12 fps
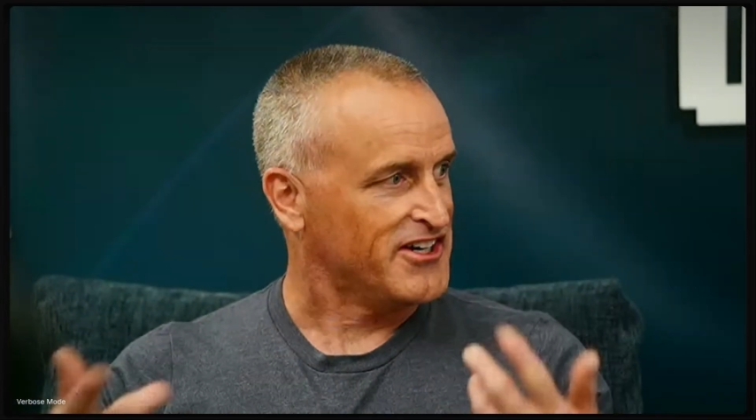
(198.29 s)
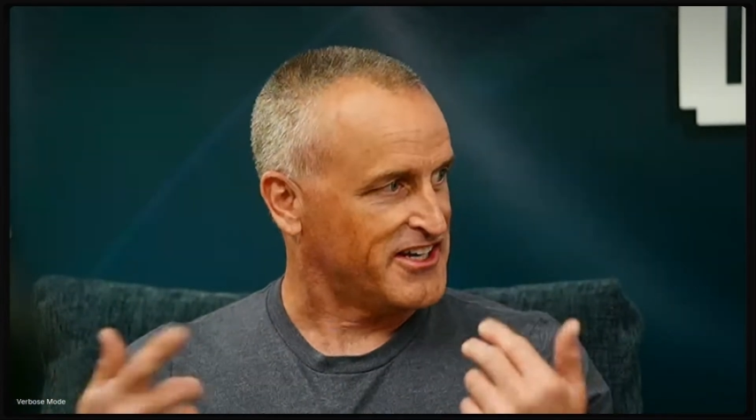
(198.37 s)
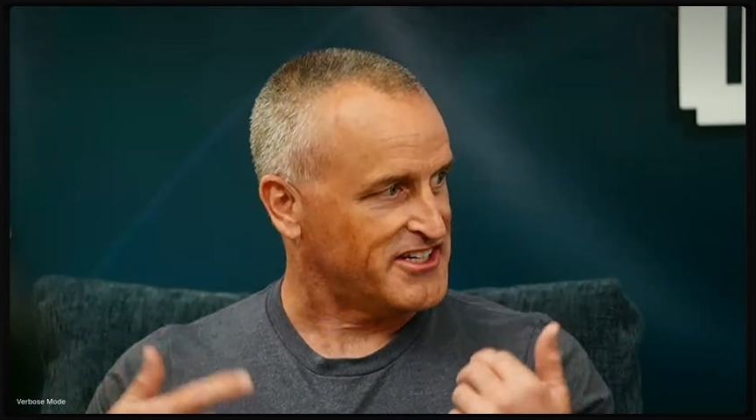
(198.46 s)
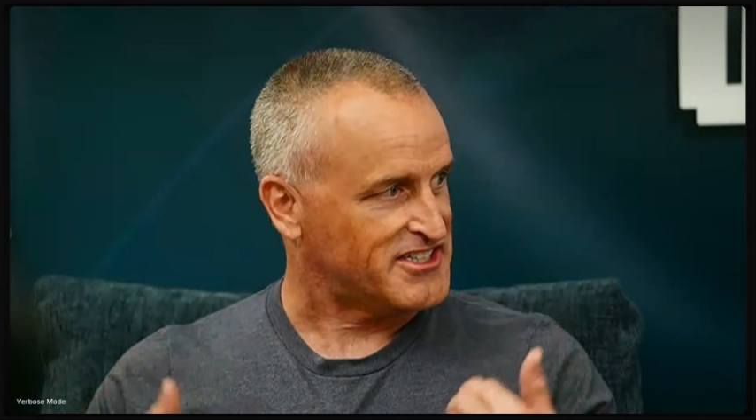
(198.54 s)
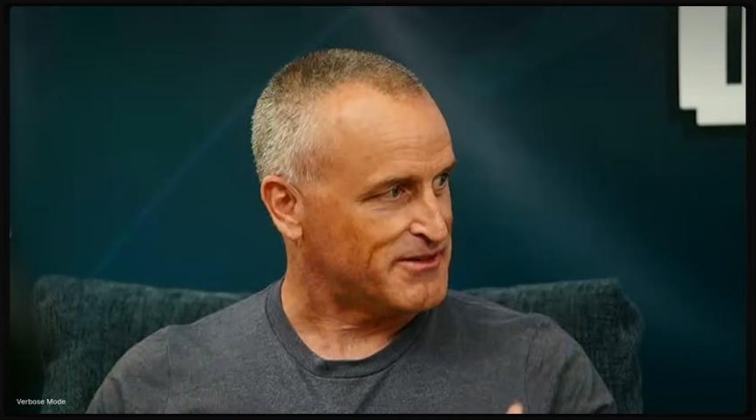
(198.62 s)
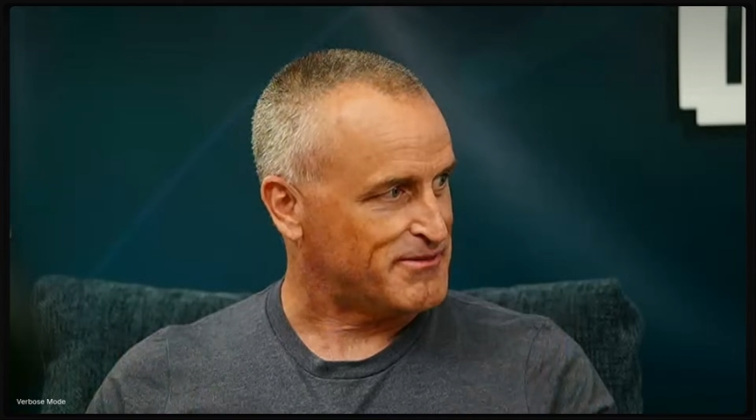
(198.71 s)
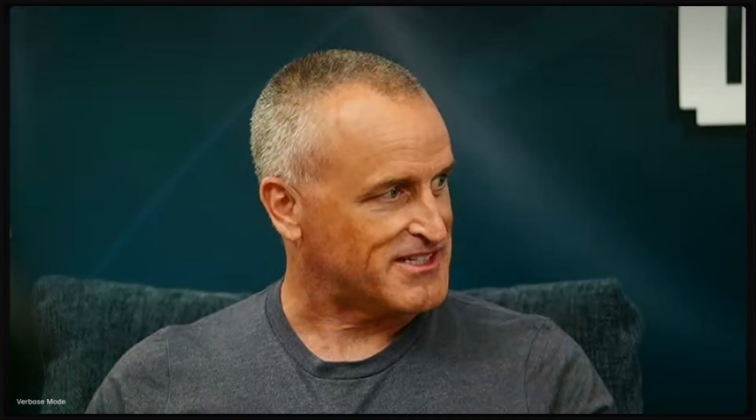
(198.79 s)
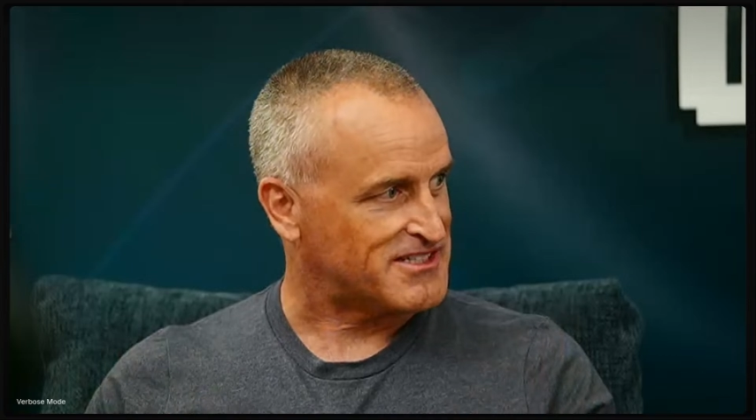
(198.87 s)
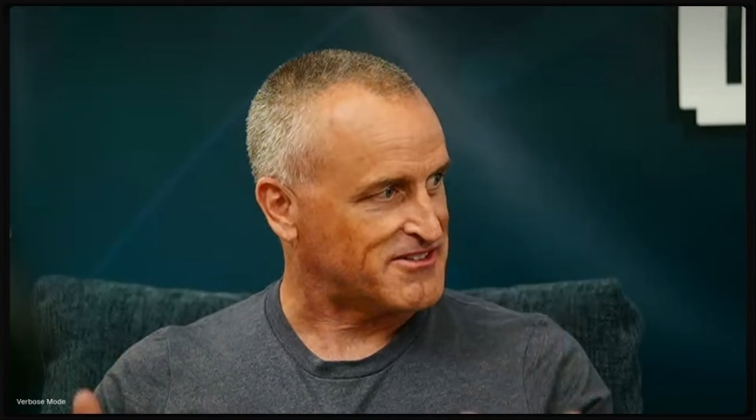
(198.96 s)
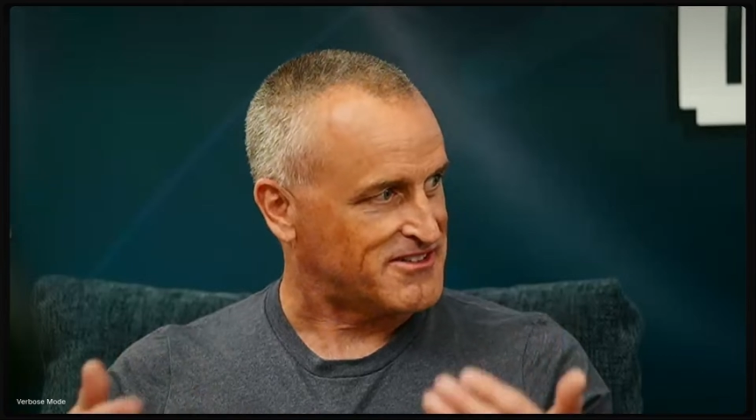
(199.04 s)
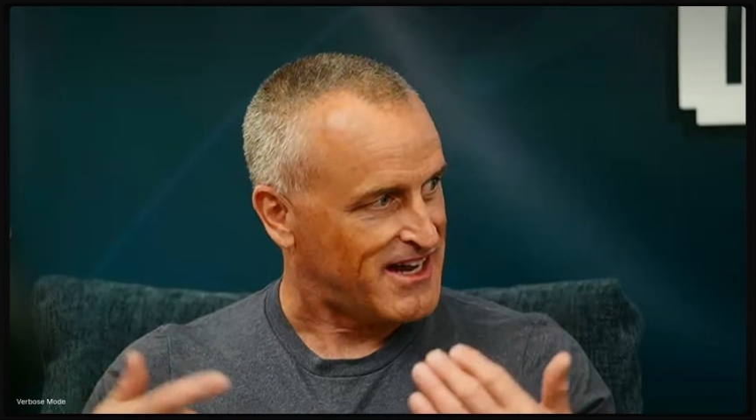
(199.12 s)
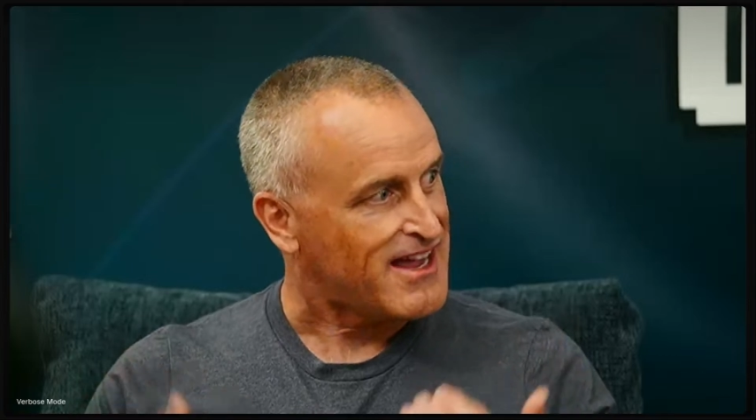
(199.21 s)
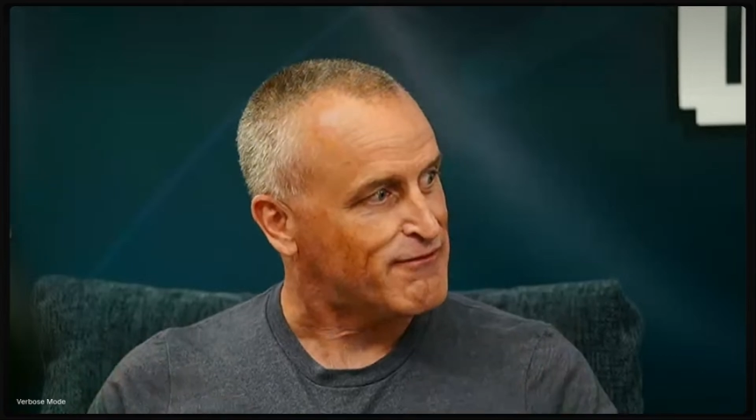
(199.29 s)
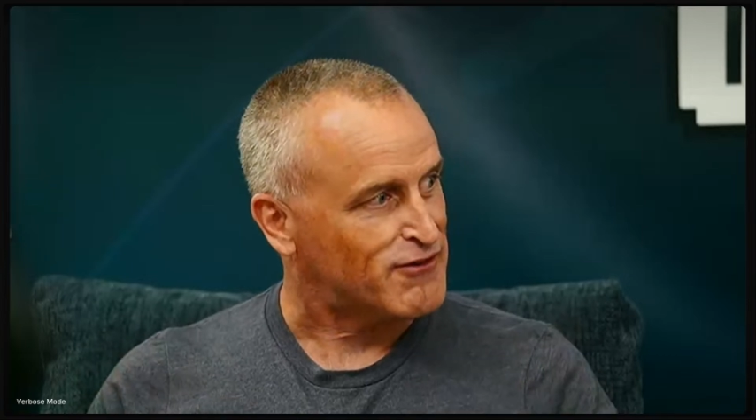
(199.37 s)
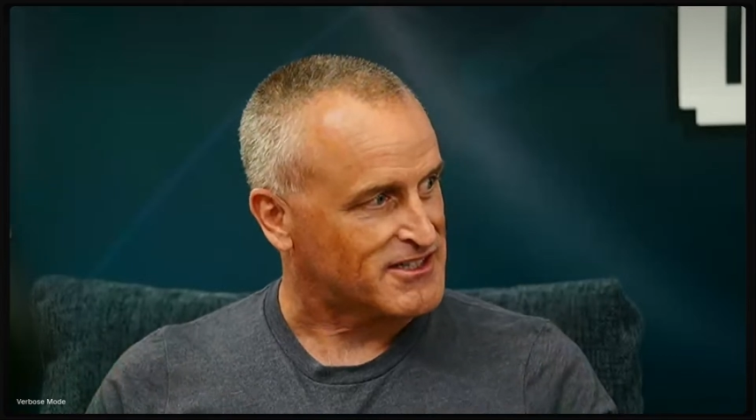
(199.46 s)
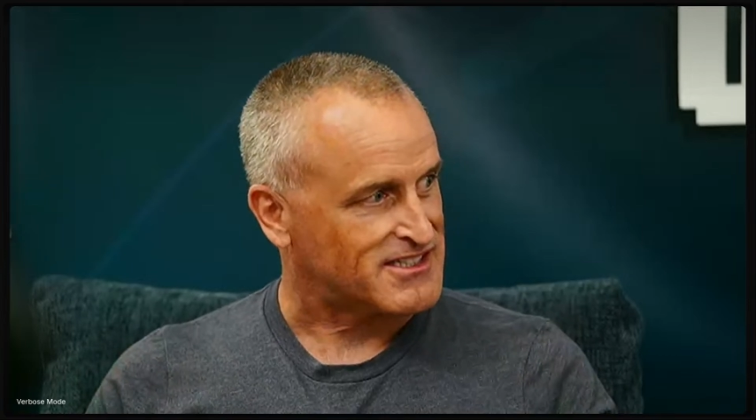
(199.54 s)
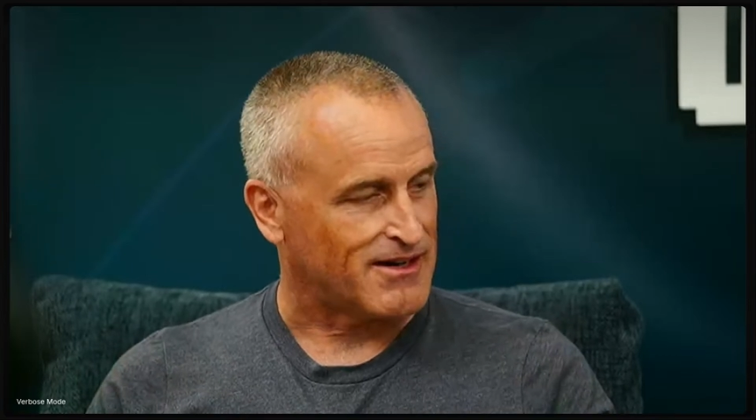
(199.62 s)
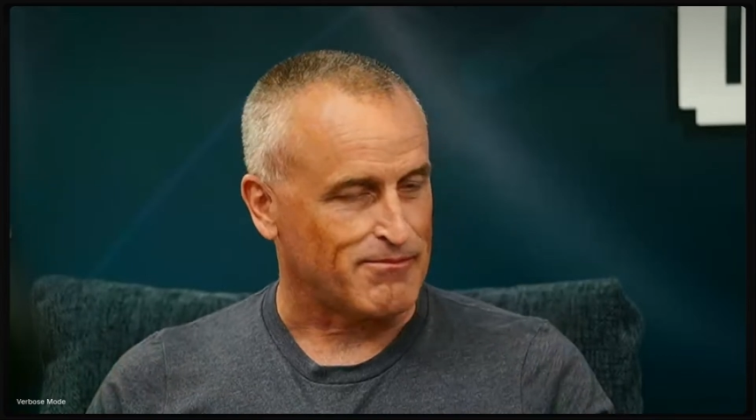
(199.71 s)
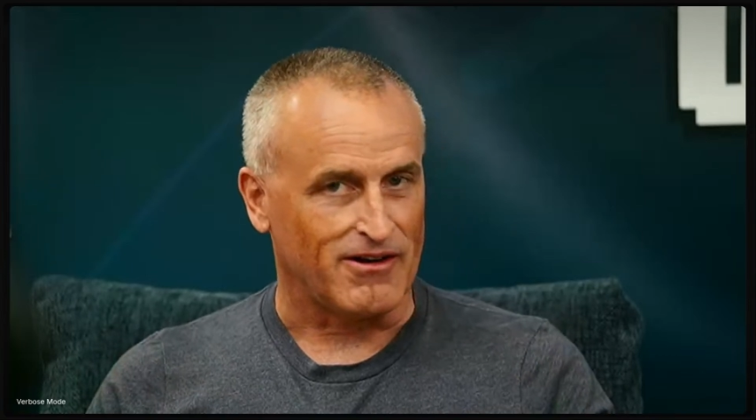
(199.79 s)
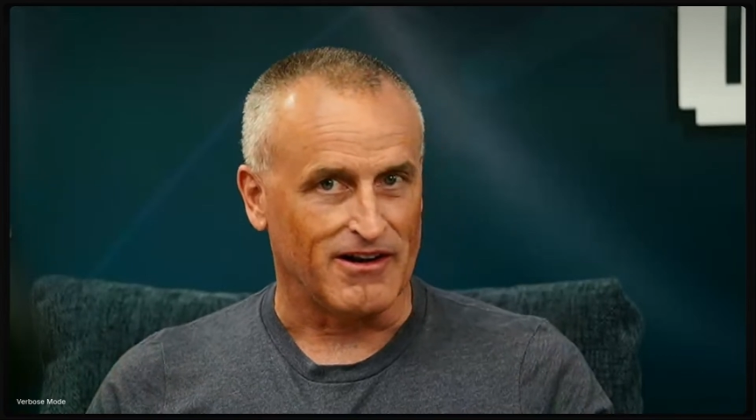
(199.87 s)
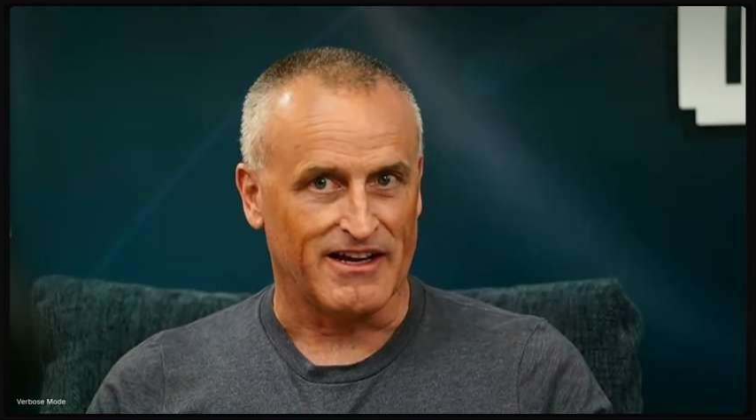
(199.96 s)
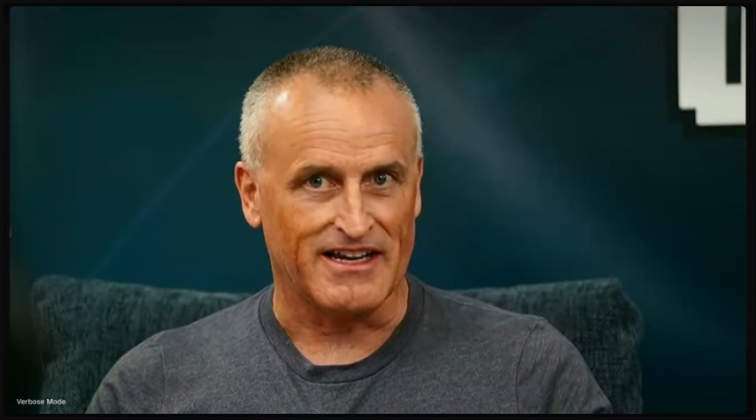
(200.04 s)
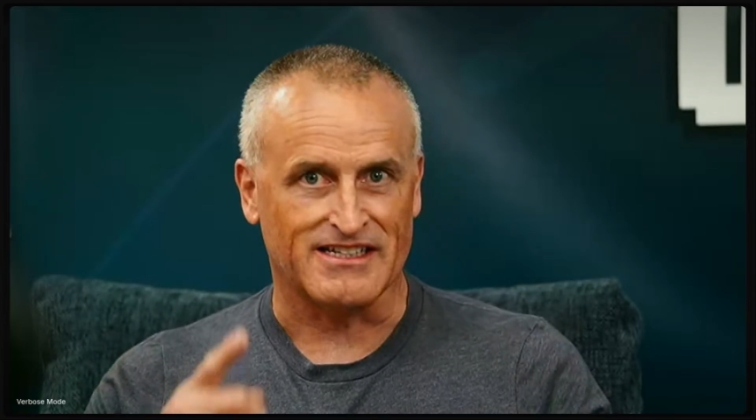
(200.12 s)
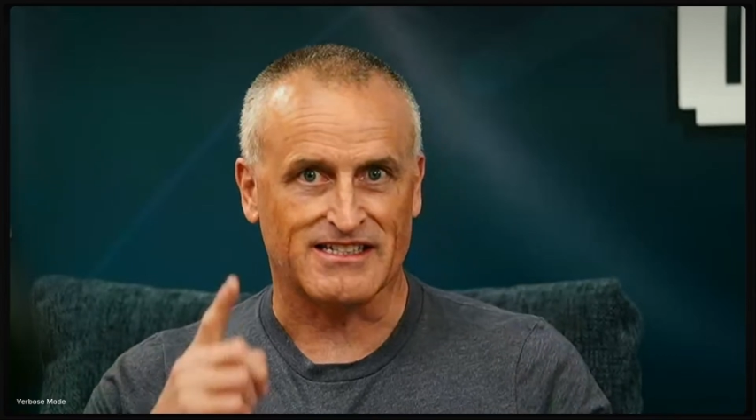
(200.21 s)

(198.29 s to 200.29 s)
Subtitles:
EJBs today, for example, it's